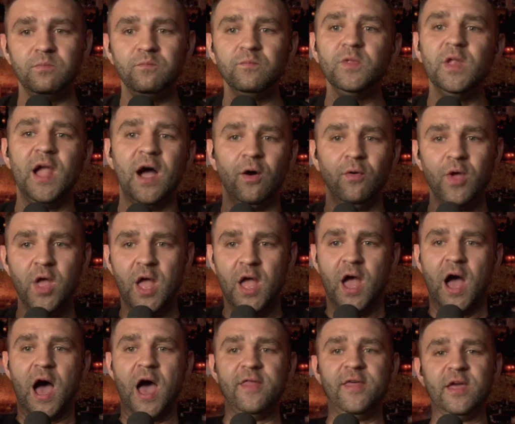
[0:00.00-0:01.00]
Now,
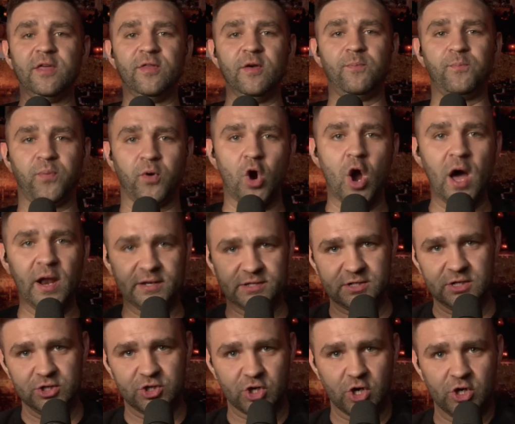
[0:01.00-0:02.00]
I think the
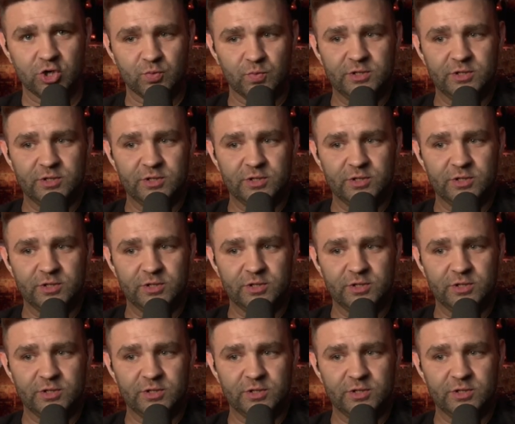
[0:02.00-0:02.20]
Protestant church